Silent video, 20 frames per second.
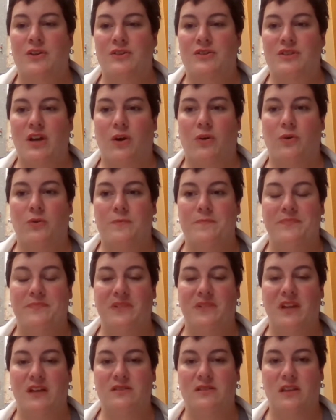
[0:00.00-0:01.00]
So
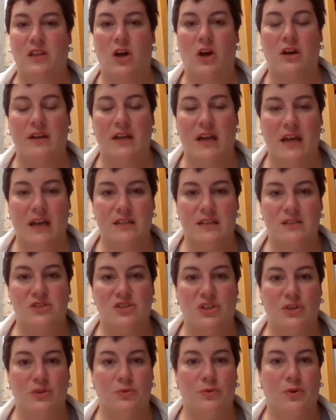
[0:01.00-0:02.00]
as long
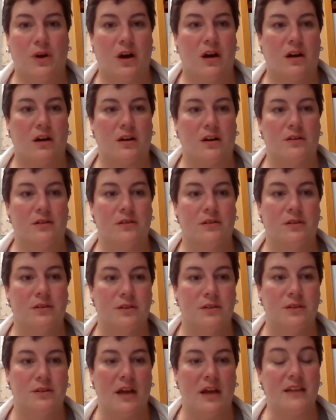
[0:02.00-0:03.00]
as you are
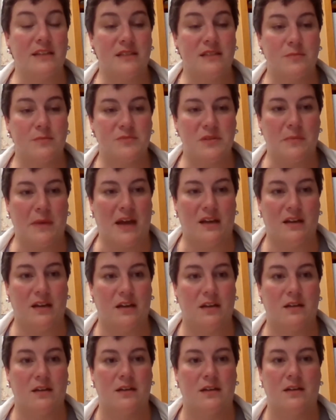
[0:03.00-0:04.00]

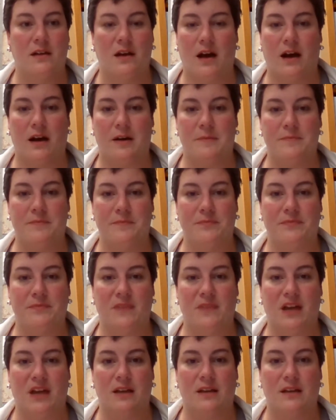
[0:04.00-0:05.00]
asymptomatic,
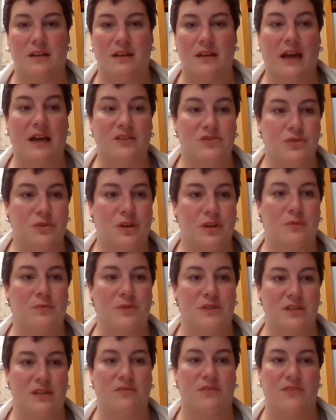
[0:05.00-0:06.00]
then yes, you can
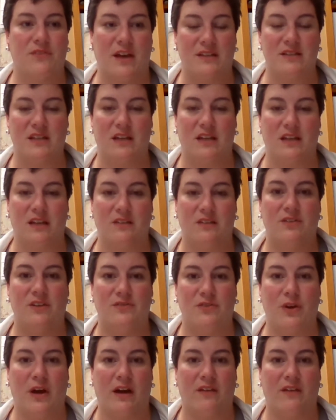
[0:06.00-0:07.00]
receive the vaccine,
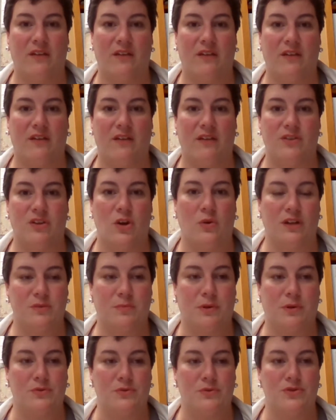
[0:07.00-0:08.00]
even if you have a known
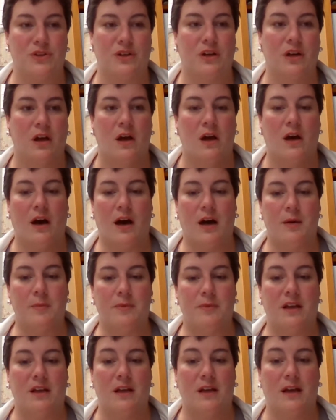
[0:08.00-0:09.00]
exposure.
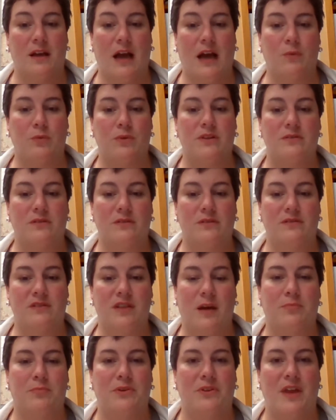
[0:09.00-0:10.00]
I will
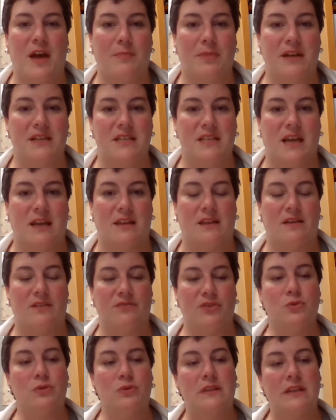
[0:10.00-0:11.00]
temper that by saying that
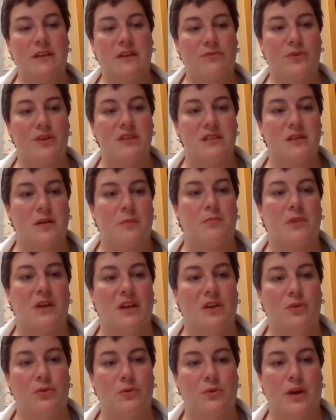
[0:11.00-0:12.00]
if you live with
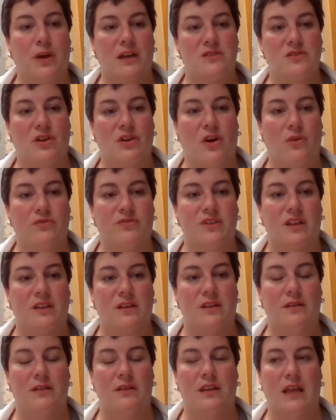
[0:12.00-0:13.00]
somebody who has
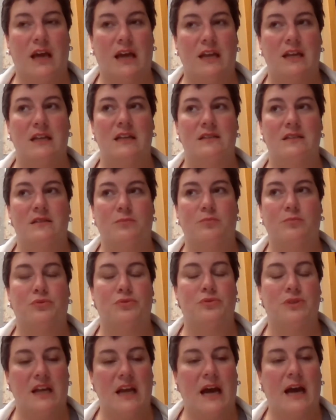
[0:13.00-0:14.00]
COVID, that is a
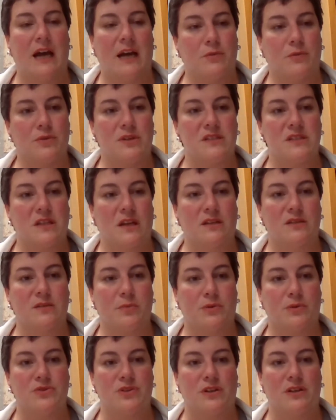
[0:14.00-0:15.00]
pretty high risk
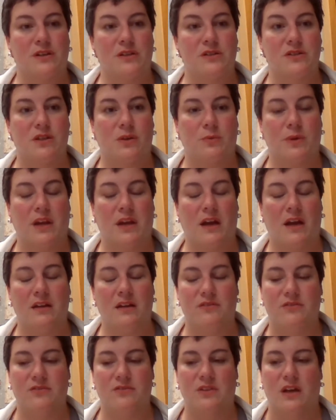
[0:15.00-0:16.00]
exposure. And so we
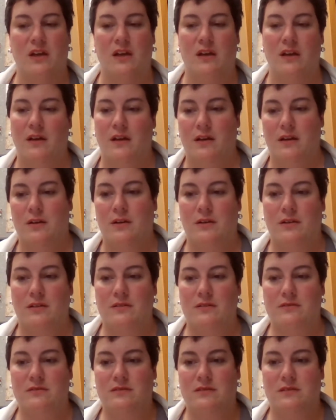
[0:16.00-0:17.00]
kind of
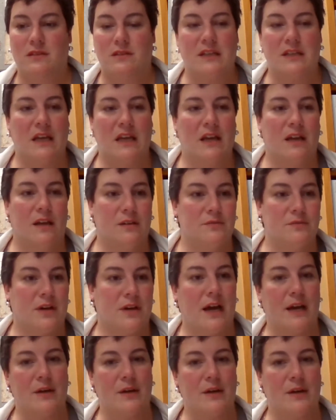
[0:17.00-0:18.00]
delineate
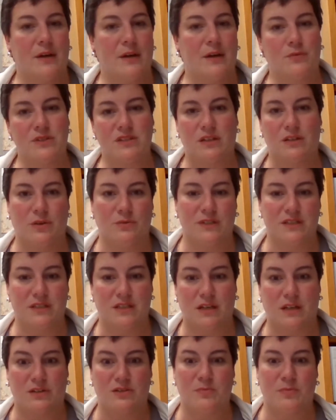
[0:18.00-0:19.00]
high risk and low
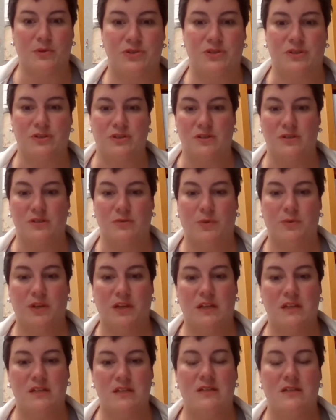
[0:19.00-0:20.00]
risk exposures. We
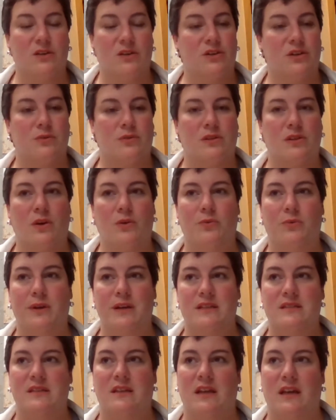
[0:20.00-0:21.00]
would consider you a low
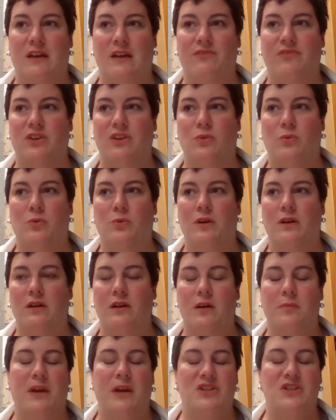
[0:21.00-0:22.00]
risk if you
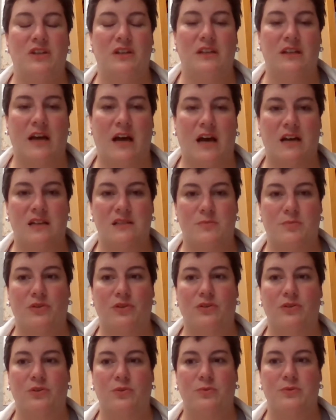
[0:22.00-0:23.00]
were a patient in the
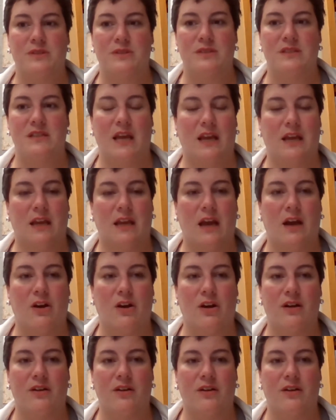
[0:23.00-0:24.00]
hospital who was taken
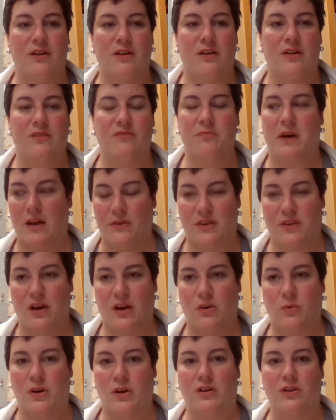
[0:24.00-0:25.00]
care of by a
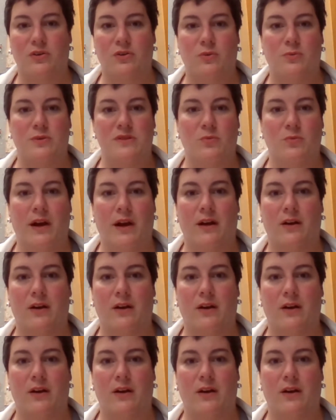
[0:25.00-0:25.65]
healthcare worker who was